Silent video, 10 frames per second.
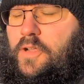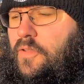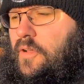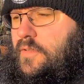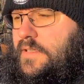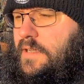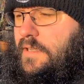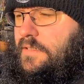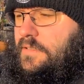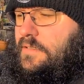on our
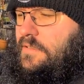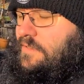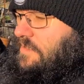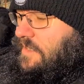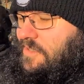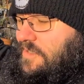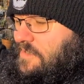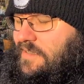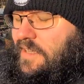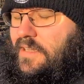side, so I
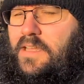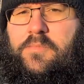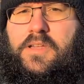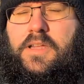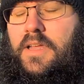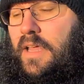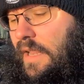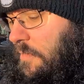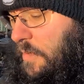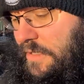just take them,
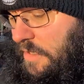and I picked